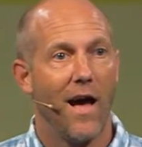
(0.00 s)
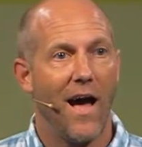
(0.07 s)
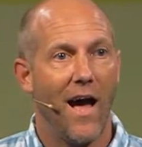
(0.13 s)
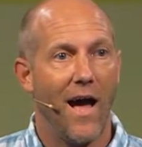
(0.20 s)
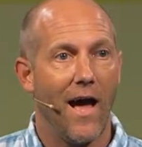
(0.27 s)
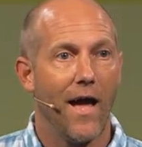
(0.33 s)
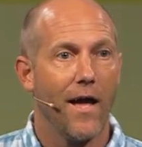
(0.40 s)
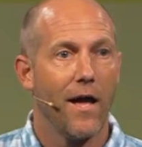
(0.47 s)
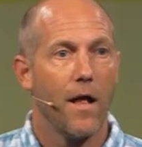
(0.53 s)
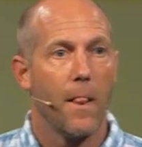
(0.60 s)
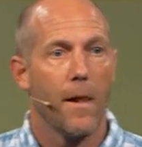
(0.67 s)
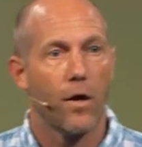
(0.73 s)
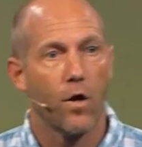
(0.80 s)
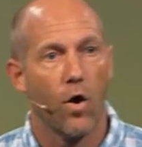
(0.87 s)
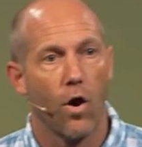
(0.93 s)
I
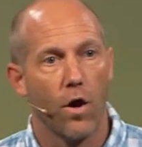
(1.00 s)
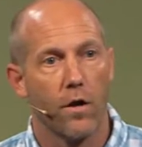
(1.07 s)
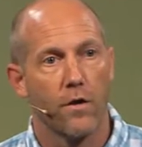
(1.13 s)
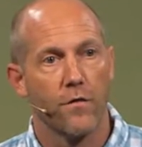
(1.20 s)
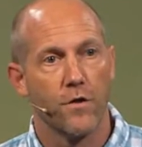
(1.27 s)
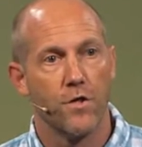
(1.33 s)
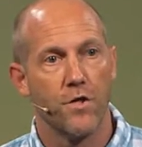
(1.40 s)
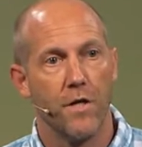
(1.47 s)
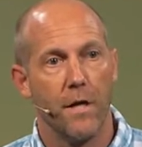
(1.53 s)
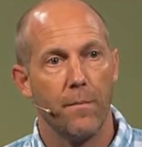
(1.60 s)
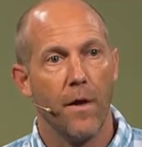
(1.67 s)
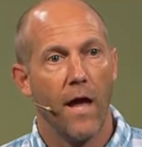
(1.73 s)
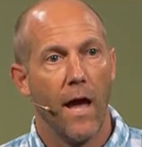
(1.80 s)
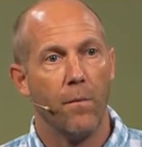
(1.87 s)
guard the sheep.